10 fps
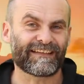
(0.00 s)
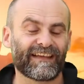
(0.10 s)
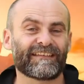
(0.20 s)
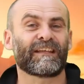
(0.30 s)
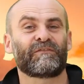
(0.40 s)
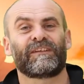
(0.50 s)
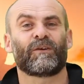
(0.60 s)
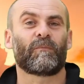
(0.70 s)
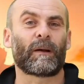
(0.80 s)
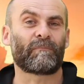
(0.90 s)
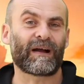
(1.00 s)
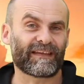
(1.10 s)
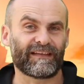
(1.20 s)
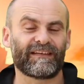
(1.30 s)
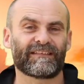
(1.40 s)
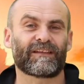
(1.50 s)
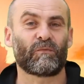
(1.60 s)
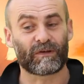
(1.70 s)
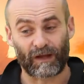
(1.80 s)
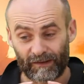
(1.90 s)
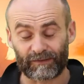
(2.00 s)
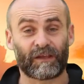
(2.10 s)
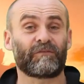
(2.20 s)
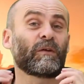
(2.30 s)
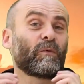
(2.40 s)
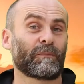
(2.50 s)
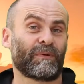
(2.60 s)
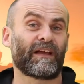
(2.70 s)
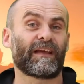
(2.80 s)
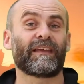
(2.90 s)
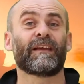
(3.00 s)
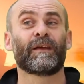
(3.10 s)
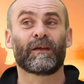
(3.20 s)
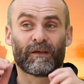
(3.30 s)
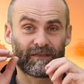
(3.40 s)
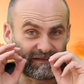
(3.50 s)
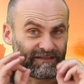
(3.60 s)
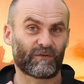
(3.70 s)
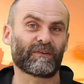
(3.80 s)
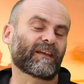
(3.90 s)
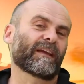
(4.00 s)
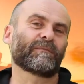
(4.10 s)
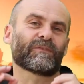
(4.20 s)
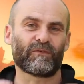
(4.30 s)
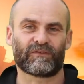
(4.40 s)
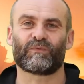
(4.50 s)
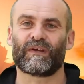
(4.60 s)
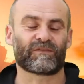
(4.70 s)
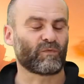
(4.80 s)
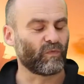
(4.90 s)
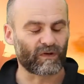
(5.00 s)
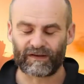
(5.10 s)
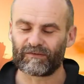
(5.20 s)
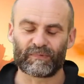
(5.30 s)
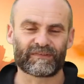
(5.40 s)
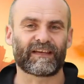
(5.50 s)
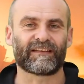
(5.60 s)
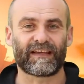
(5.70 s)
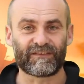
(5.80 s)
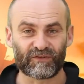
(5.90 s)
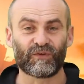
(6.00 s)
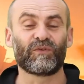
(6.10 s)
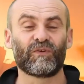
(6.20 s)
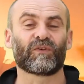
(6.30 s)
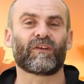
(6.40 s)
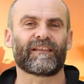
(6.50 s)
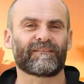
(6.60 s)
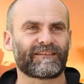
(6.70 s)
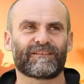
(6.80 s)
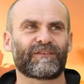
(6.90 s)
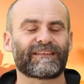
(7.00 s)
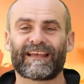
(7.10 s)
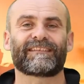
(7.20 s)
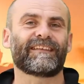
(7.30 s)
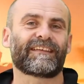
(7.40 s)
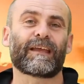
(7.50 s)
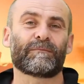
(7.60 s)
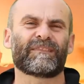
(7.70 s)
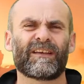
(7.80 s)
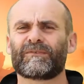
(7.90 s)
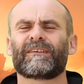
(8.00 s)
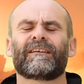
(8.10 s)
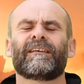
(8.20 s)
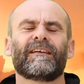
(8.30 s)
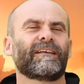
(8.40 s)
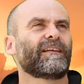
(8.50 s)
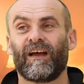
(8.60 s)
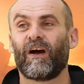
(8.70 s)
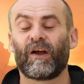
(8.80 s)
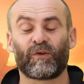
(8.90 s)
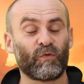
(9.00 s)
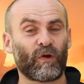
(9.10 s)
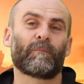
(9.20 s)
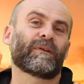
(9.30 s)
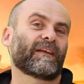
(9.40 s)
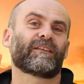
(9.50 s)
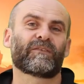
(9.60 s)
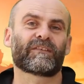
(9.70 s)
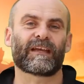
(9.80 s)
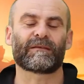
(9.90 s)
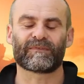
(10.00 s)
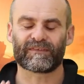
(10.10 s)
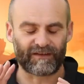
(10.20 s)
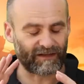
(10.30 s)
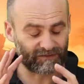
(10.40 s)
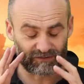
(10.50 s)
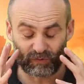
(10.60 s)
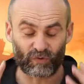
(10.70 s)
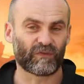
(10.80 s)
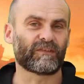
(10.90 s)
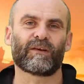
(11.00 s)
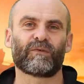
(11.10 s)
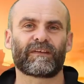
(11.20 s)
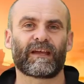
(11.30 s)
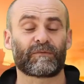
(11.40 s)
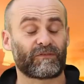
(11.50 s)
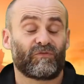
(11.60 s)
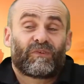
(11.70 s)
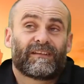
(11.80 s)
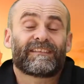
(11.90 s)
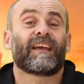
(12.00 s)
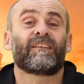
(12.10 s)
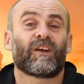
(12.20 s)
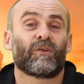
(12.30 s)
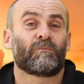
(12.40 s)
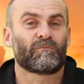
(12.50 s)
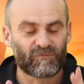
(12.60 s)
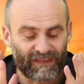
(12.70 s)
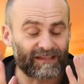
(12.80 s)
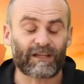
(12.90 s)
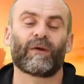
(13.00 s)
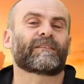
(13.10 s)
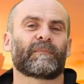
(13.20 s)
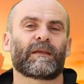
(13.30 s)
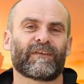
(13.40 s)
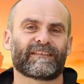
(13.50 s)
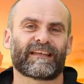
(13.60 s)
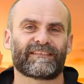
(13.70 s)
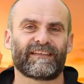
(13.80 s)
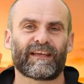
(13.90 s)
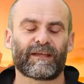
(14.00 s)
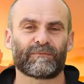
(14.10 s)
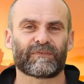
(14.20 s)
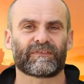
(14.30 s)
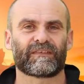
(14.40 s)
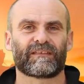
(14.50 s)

it. It's definitely on my bucket list. I definitely want to play the Zelda games on Switch 100%. They do look like just fantastic games. Zelda, I grew up playing those games. I adore the Zelda games. Nintendo, they know how to make fantastic games.